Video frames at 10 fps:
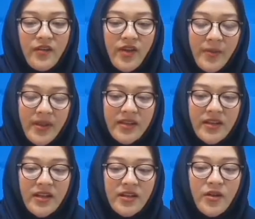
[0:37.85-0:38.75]

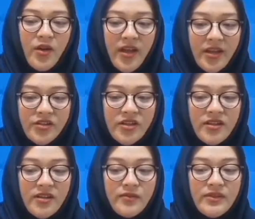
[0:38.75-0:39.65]
grammatical
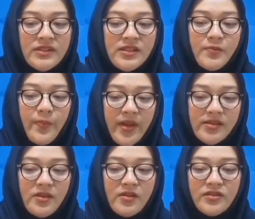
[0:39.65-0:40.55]
cohesion, which is
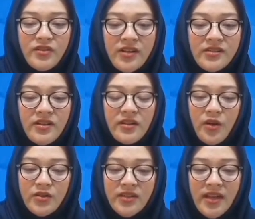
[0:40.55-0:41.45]
based on structural
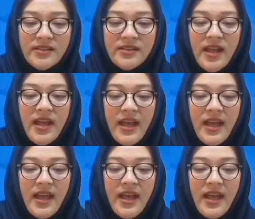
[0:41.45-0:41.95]
content,